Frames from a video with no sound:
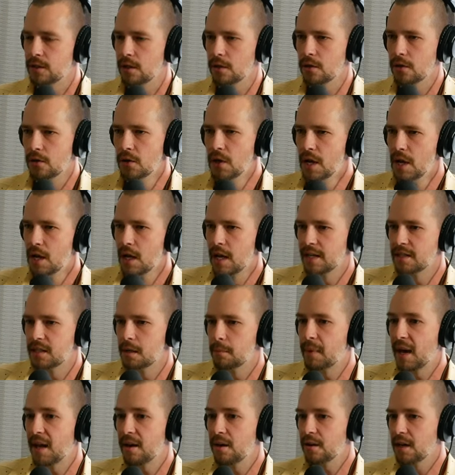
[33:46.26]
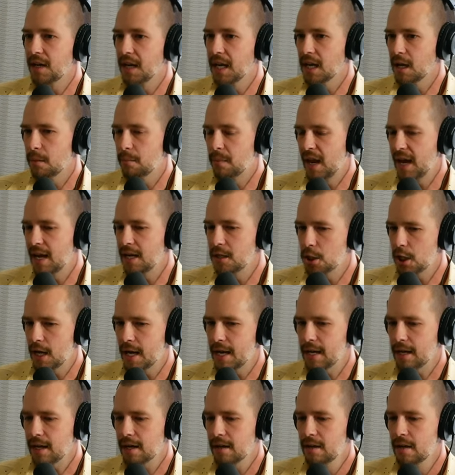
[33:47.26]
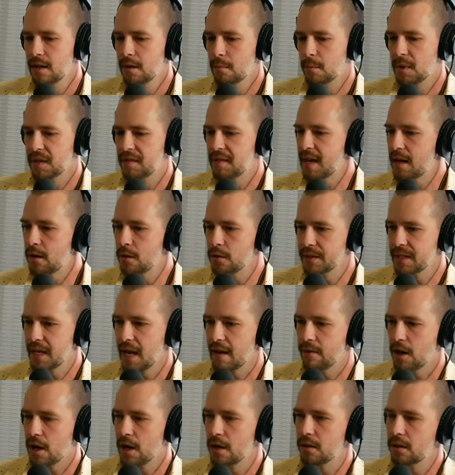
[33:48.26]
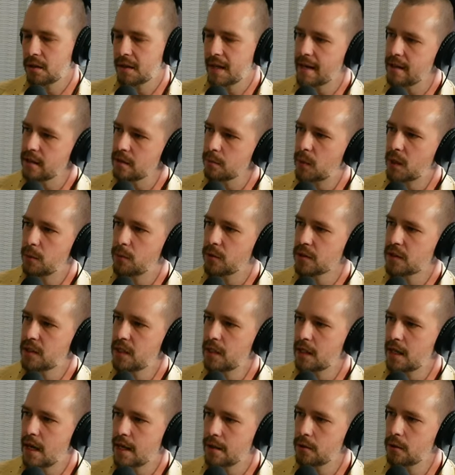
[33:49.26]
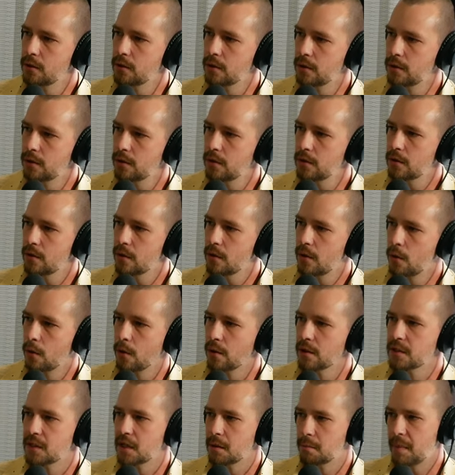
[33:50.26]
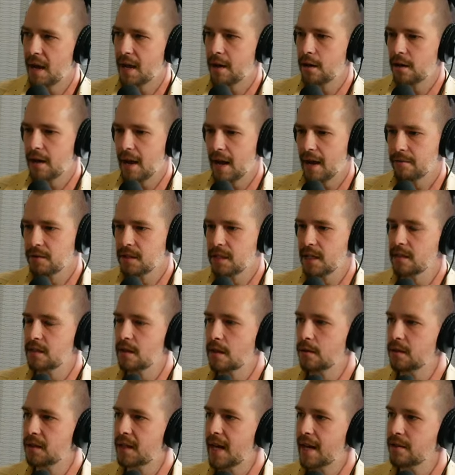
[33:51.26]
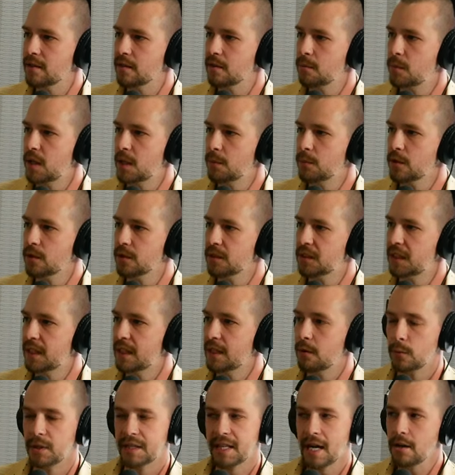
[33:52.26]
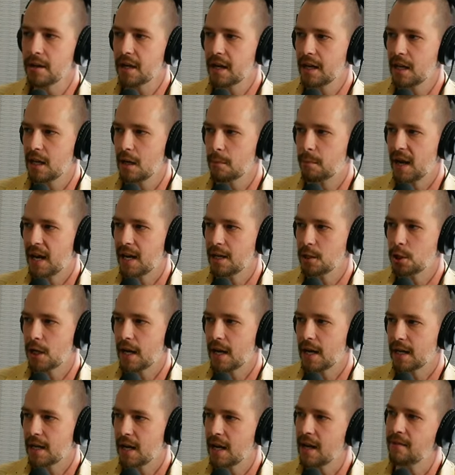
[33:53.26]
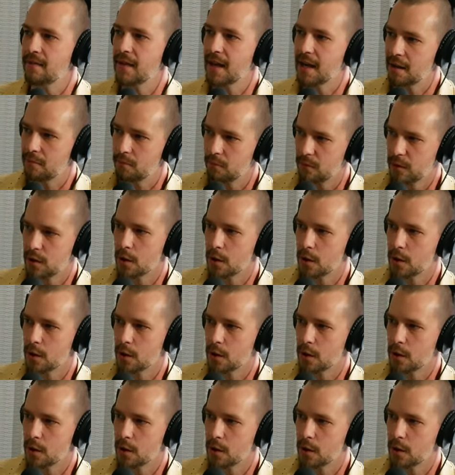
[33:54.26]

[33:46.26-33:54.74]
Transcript: So is it better to get a paycheck, but then only have one hundred thousand people see it on Hulu? Yeah. Or is it better to have six hundred thousand people see it without getting a paycheck and then